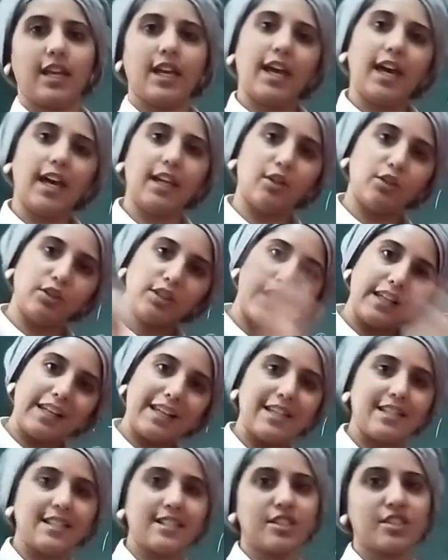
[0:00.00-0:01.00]
and on the
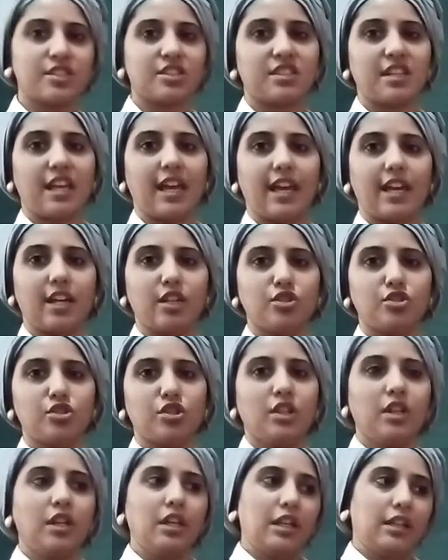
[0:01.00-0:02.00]
later stage
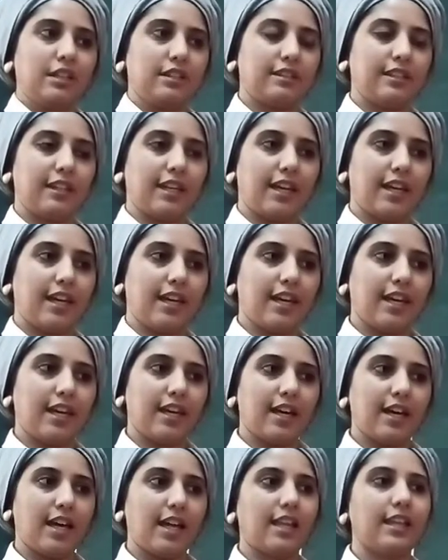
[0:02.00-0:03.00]

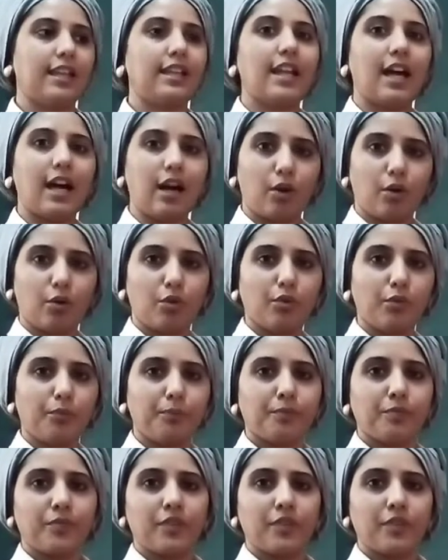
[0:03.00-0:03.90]
they allow